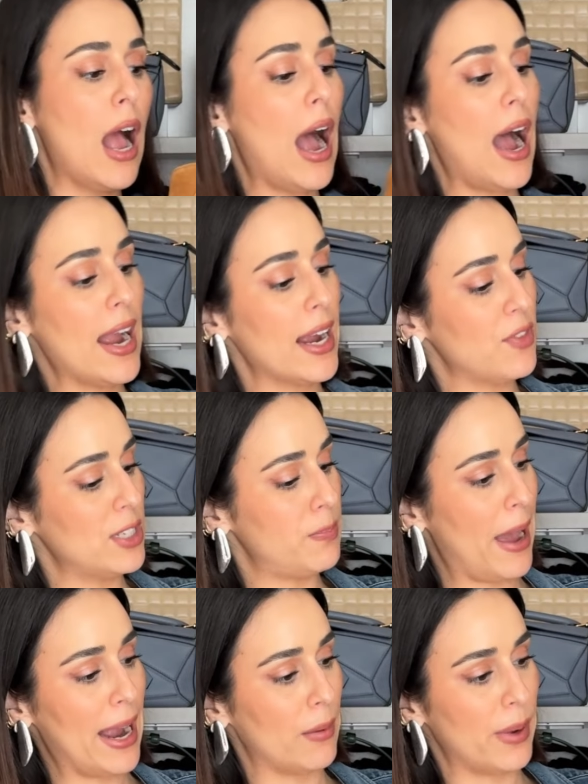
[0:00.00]
I got this
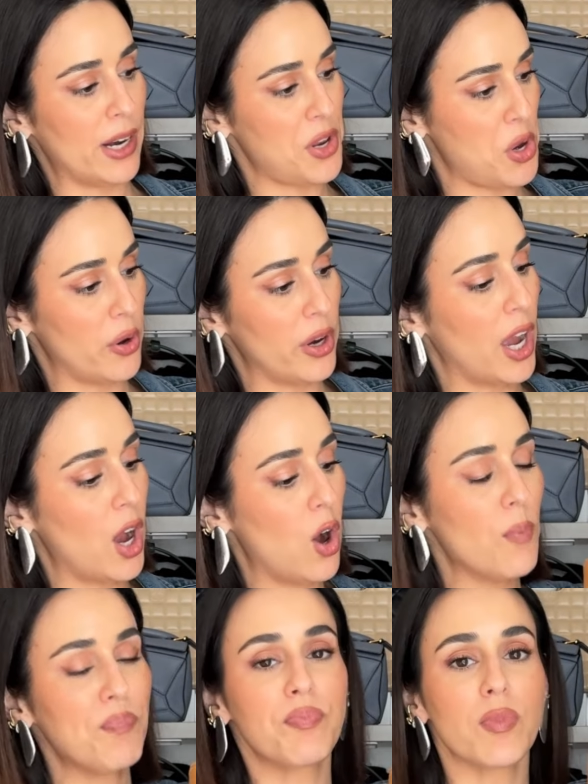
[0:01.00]
bag about a year
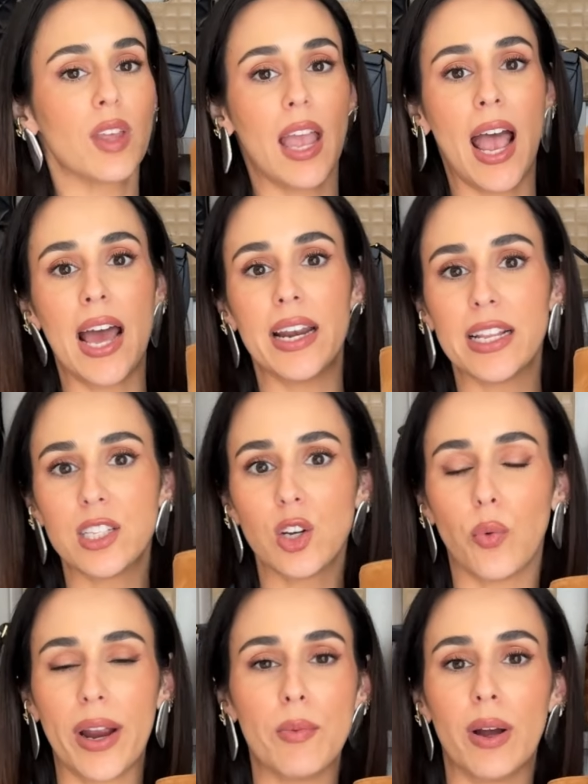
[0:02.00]
ago and it's a
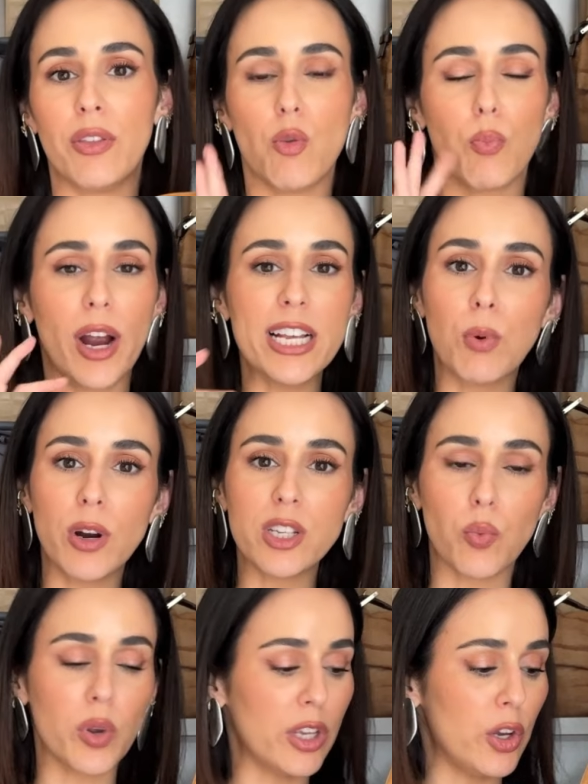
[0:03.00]
great one. The price point's
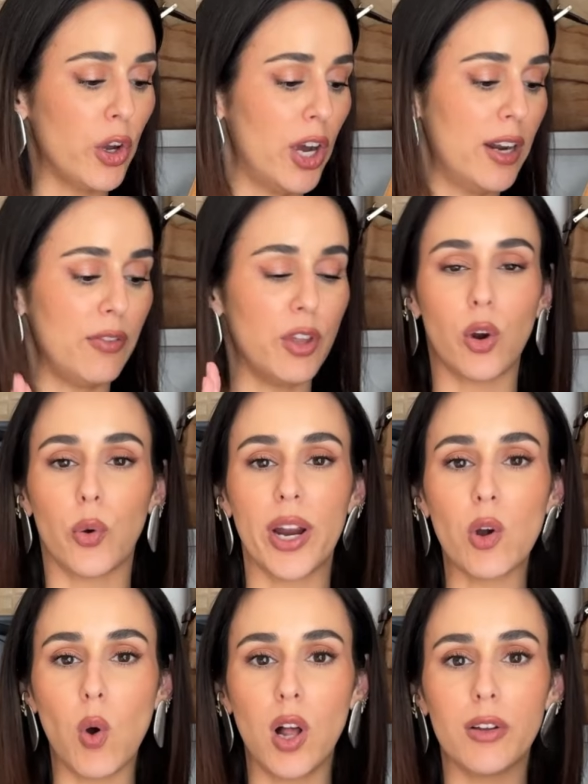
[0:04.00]
really good. They're great
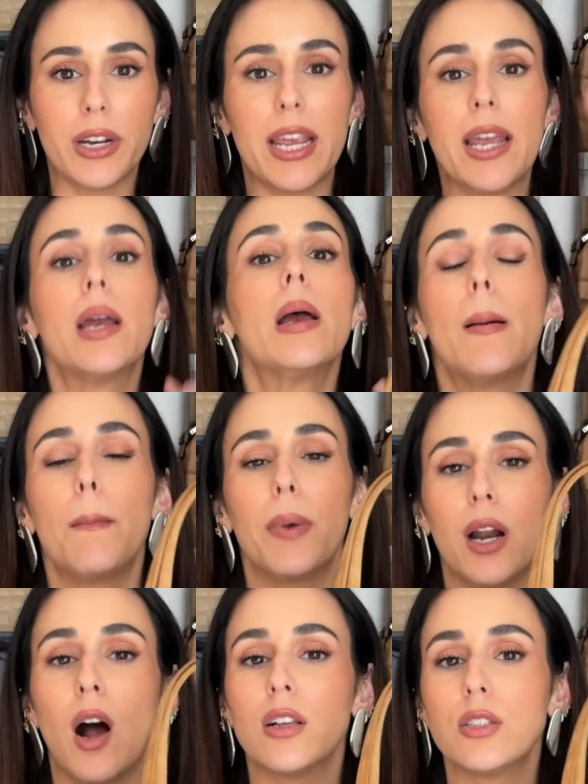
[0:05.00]
quality,
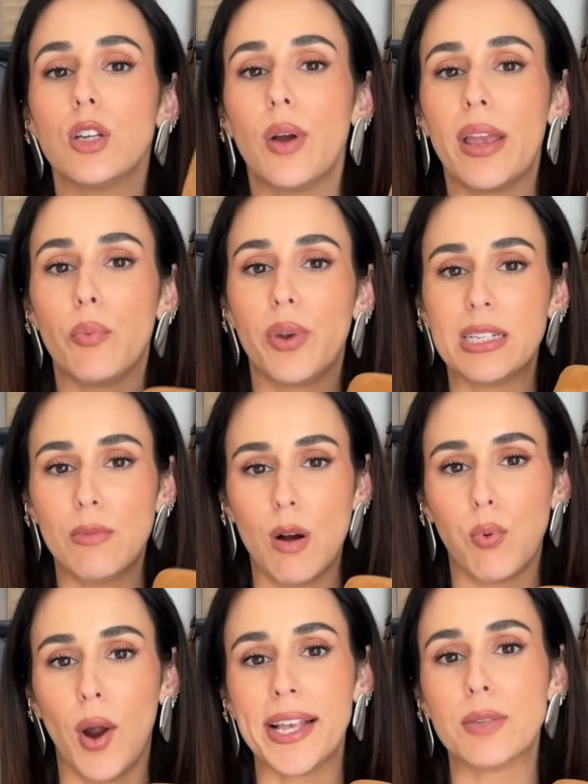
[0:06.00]
but also a reasonable
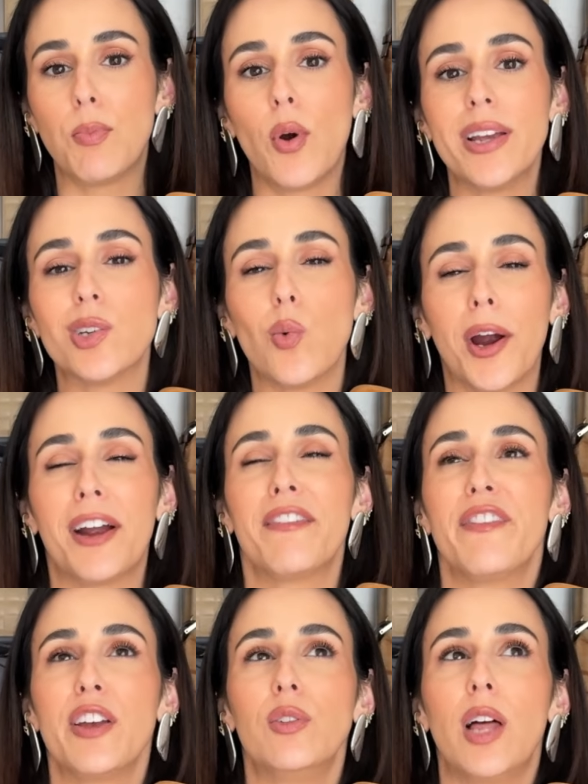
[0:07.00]
price point to where I
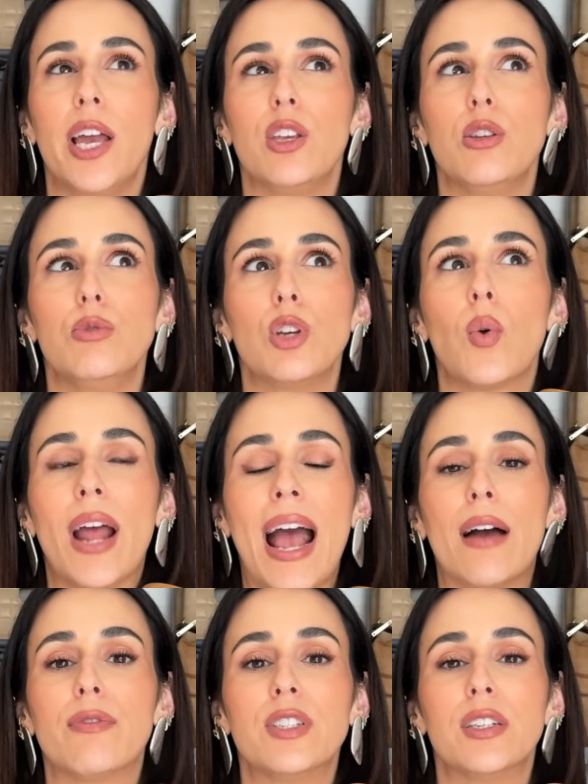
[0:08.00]
feel like you don't
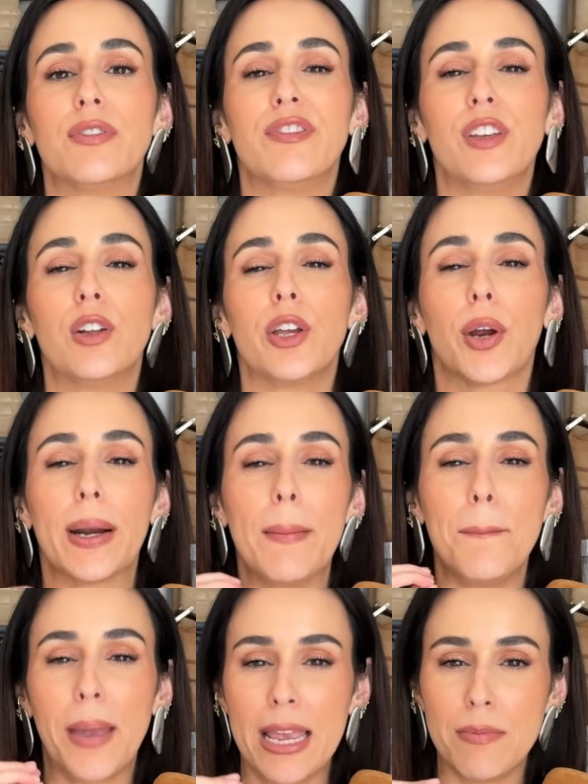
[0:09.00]
have to feel like you're gonna
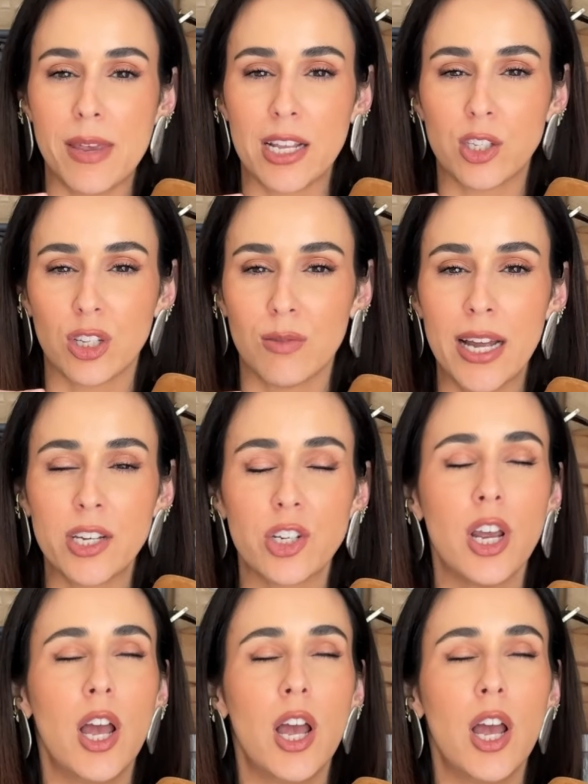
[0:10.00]
baby it so much.